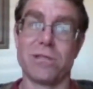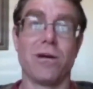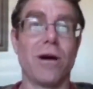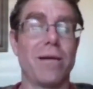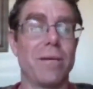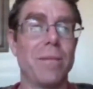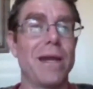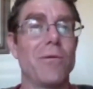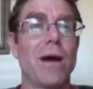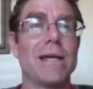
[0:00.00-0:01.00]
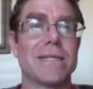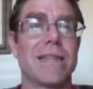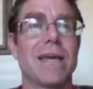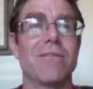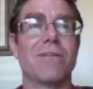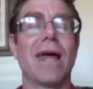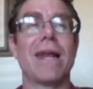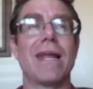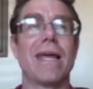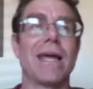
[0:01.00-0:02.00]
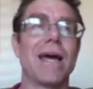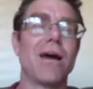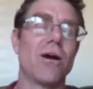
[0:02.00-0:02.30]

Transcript: So in many ways, I think of lightning